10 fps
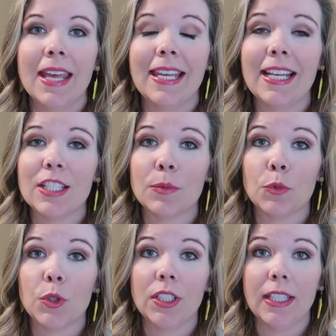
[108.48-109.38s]
They had some
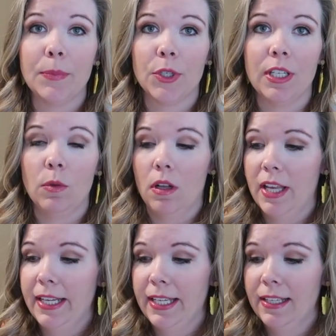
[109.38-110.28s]
really pretty wall
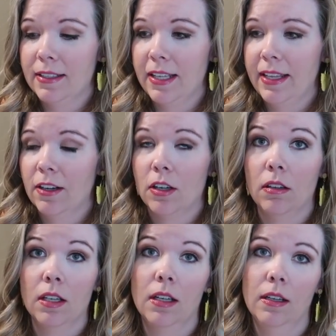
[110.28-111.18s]
hangings and they are all
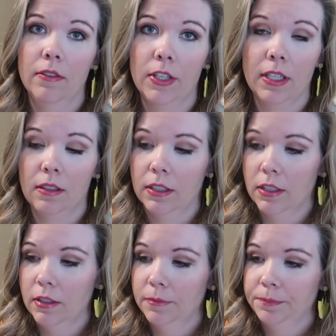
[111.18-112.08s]
covered in glitter.